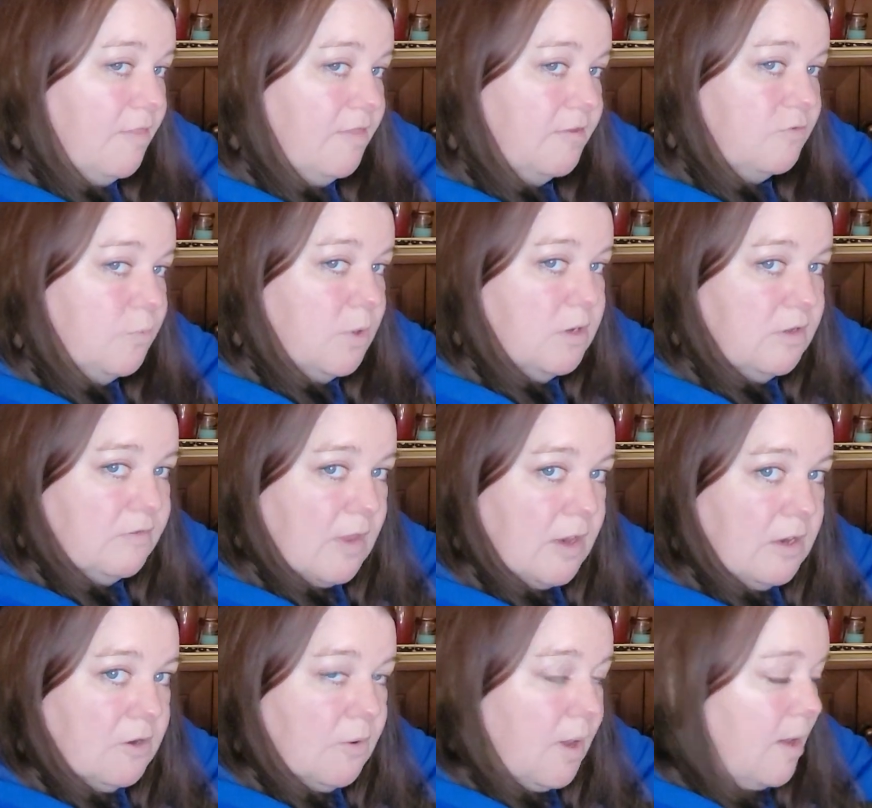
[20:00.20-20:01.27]
this one, because I
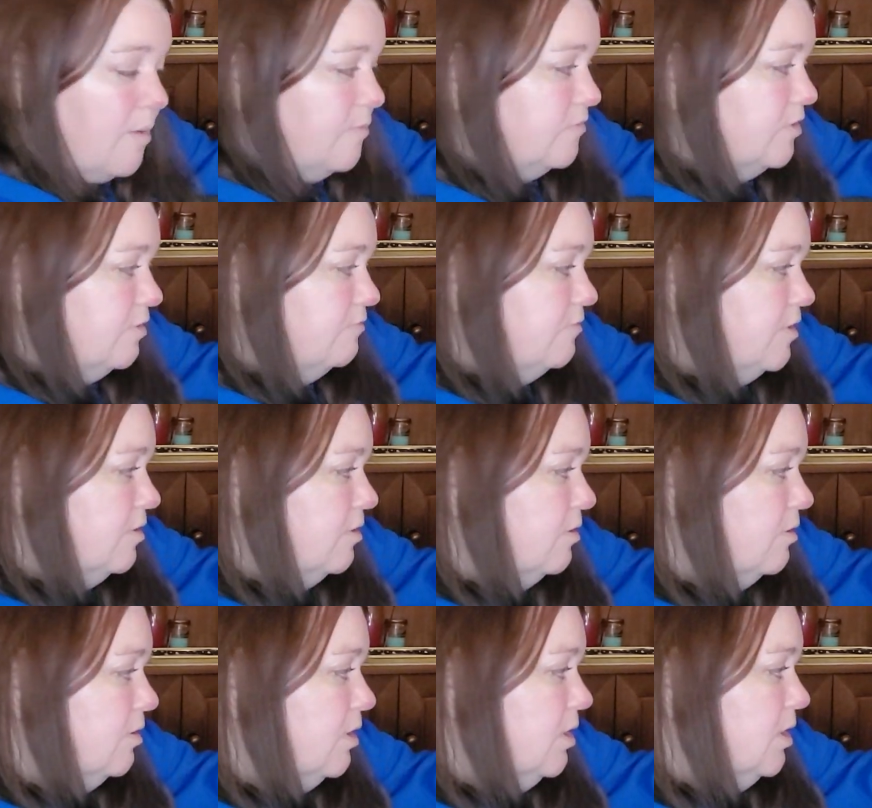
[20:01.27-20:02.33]
didn't know how I was going to feel,
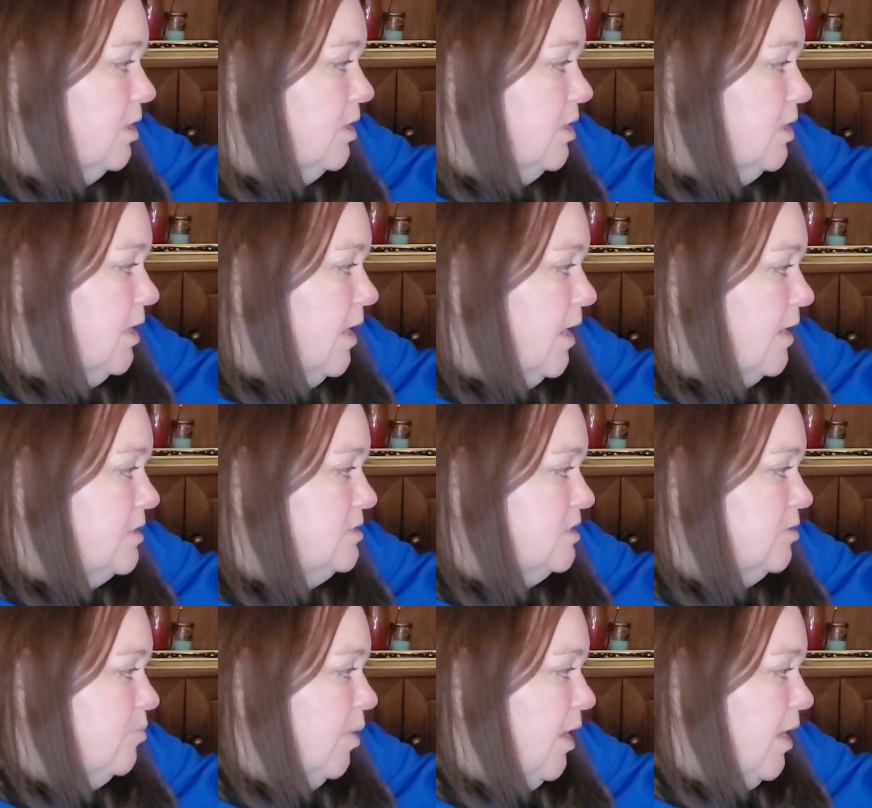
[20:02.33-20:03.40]
I
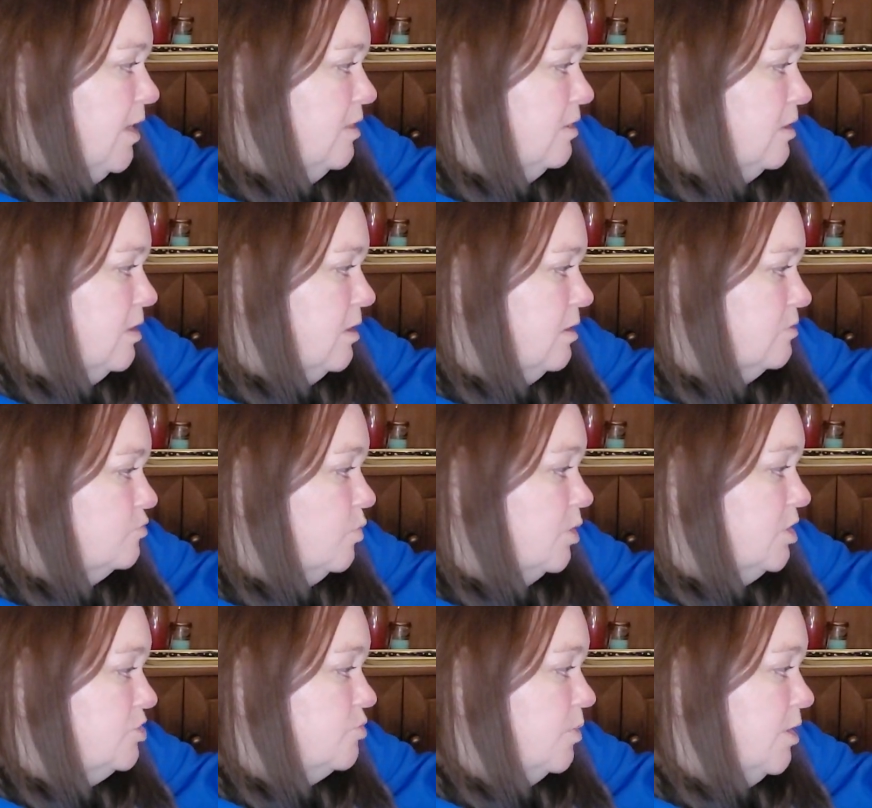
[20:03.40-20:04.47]
did buy the
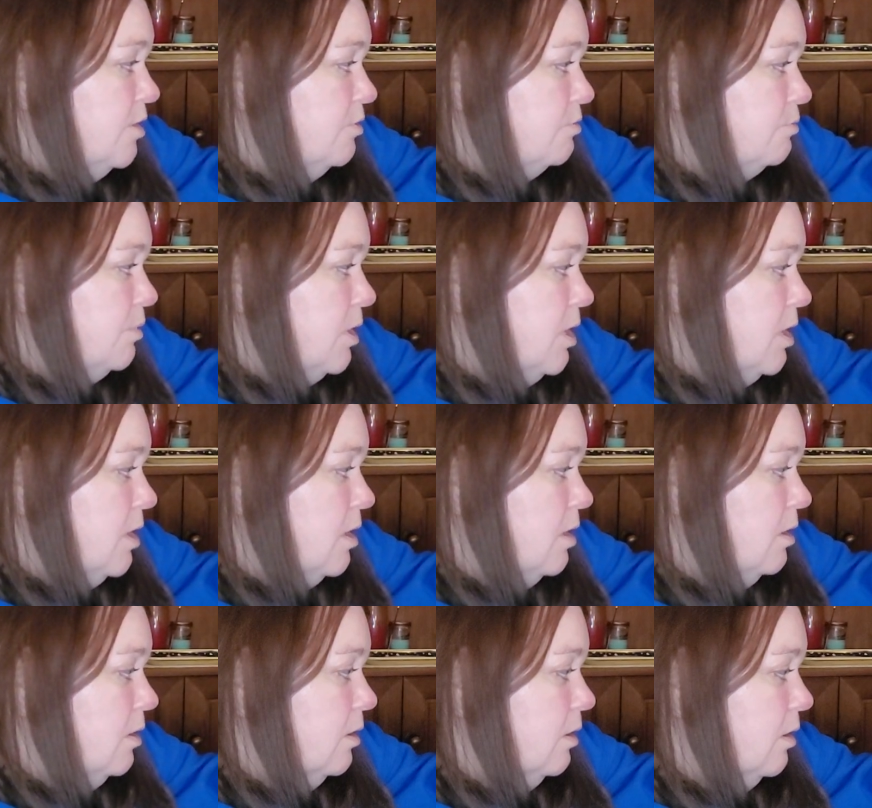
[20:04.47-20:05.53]

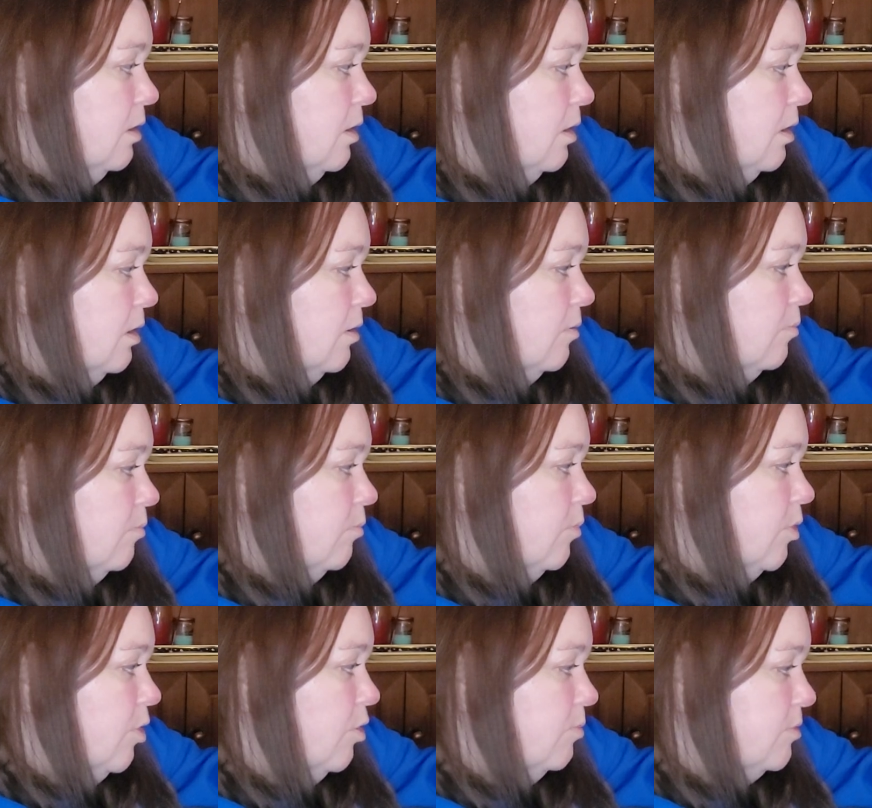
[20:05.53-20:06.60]
2023
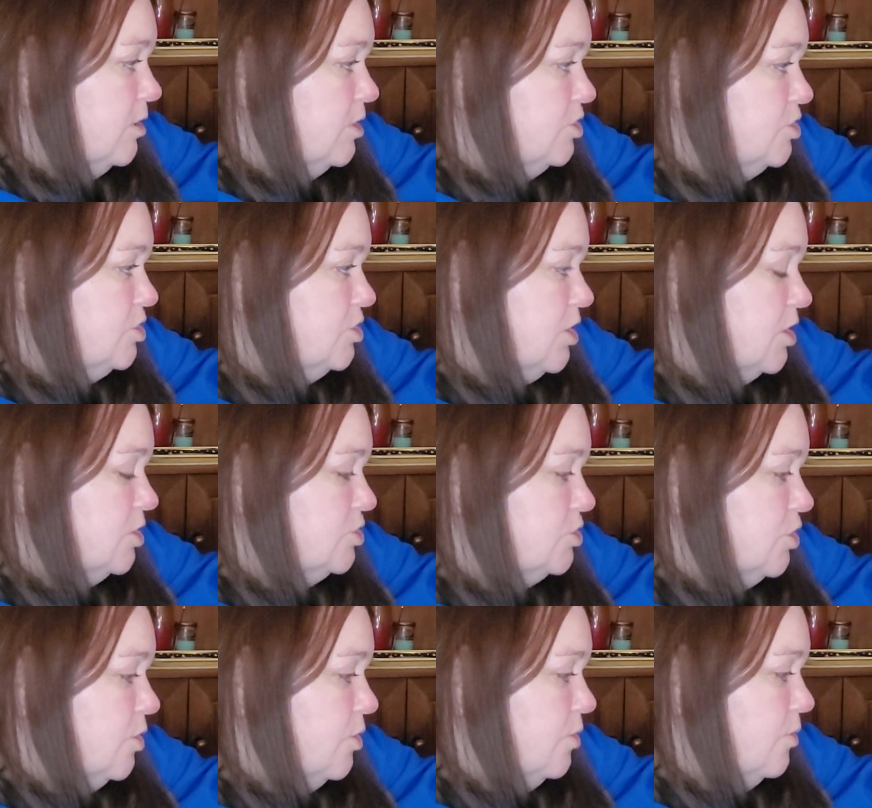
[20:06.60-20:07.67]
Hobonichi
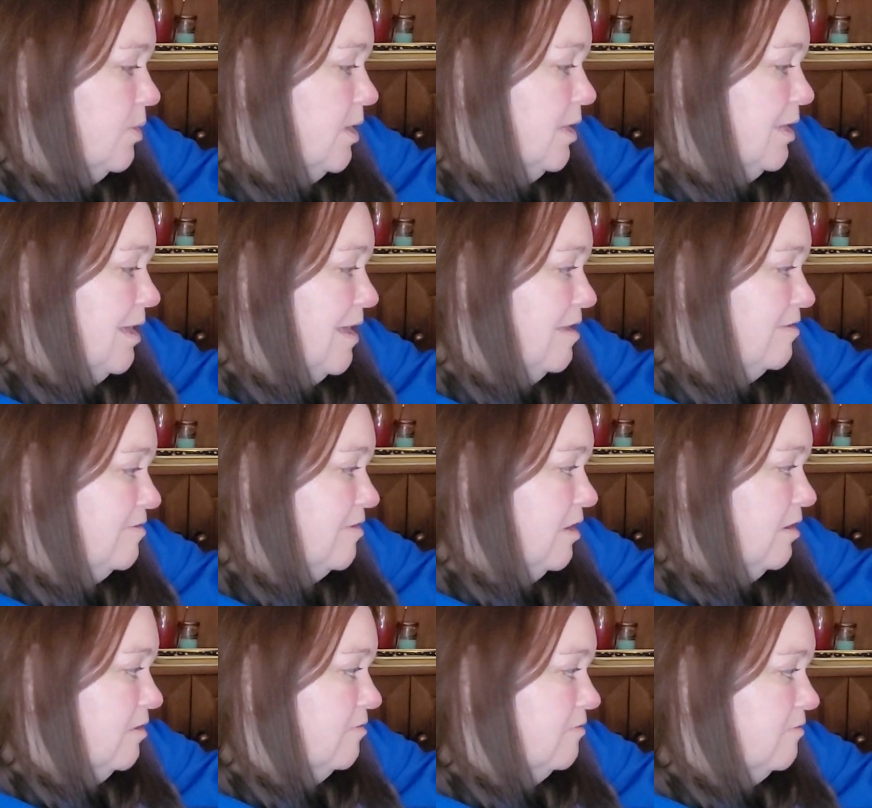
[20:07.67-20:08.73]
Techo in
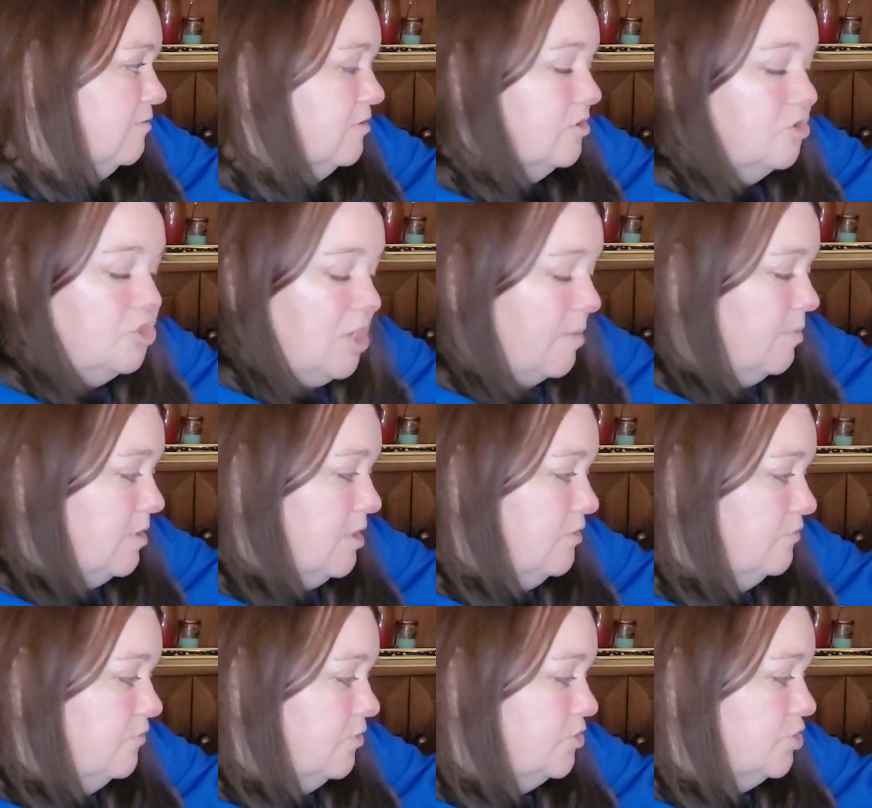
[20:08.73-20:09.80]
A6, the Japanese
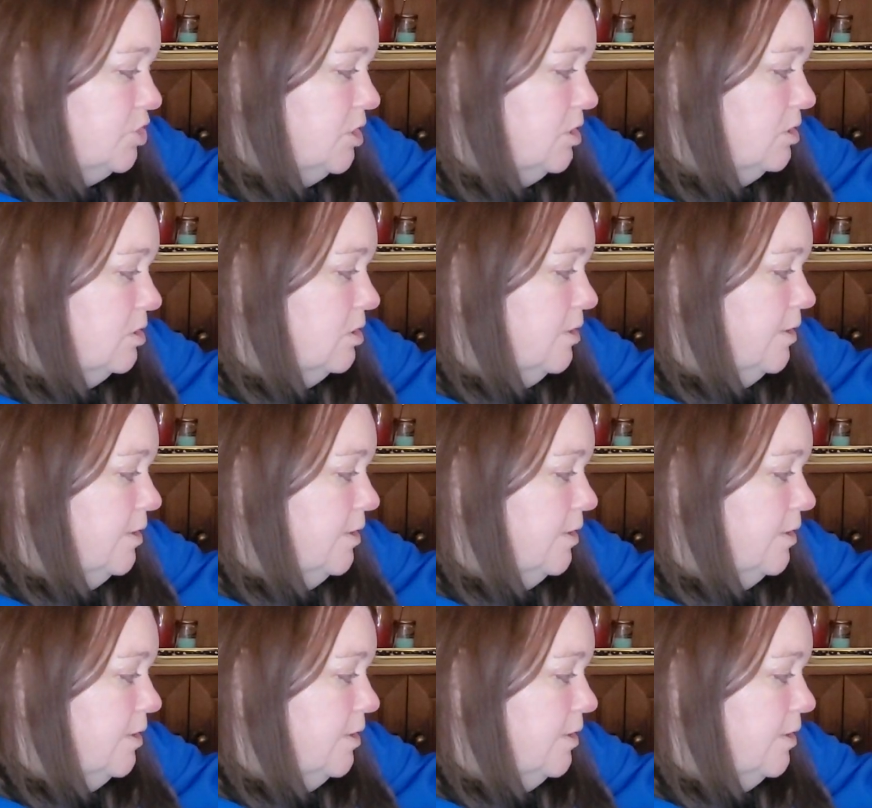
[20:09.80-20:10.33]
version.